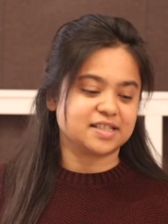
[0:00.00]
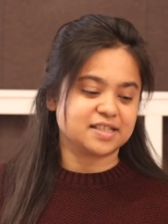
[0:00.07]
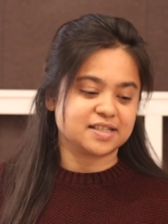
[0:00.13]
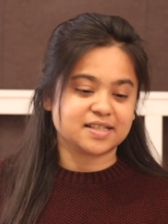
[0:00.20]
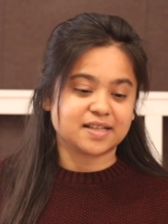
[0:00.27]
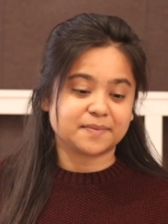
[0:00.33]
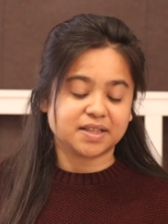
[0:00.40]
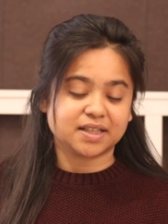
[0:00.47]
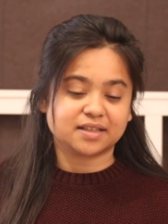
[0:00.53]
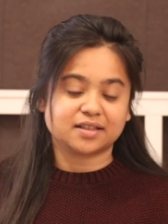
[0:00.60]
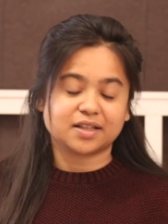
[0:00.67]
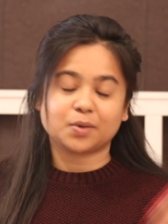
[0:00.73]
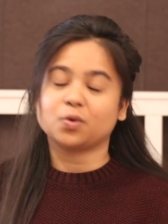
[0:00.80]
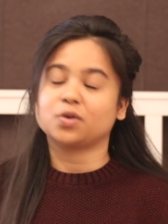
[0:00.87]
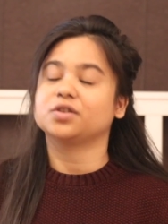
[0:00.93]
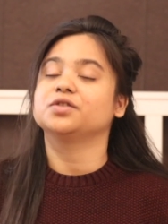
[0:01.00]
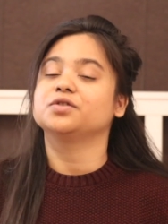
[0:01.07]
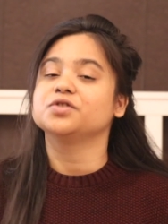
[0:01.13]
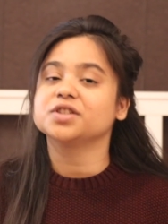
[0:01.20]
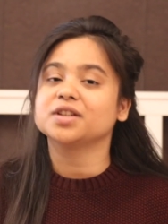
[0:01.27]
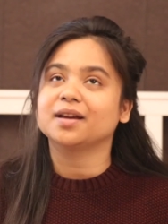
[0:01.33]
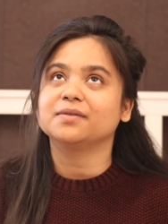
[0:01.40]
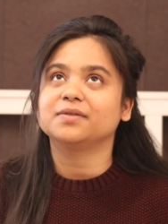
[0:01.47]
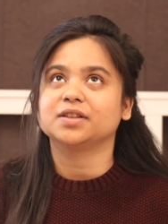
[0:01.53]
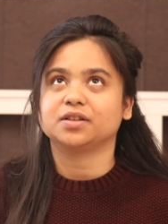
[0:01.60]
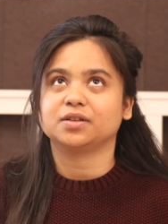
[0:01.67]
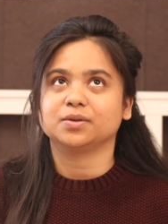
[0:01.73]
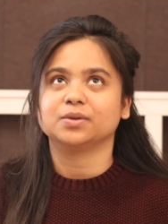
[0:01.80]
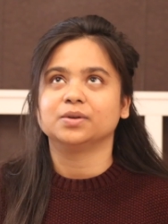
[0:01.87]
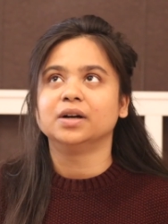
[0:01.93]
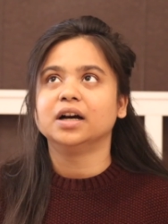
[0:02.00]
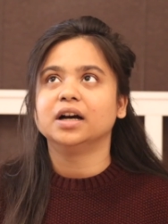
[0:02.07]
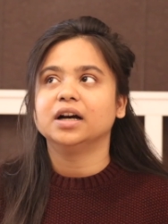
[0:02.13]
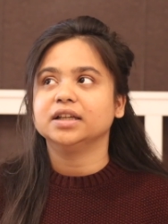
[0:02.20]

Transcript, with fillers: is just something that I wanted to share with you.